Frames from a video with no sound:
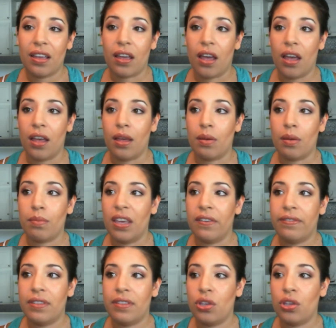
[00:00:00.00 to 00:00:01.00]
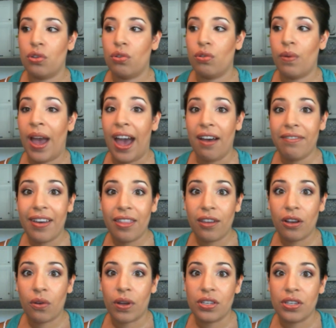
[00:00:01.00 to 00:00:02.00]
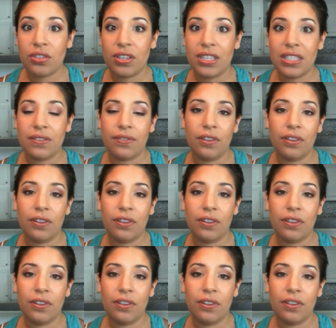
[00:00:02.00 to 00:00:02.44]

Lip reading: If you have other questions,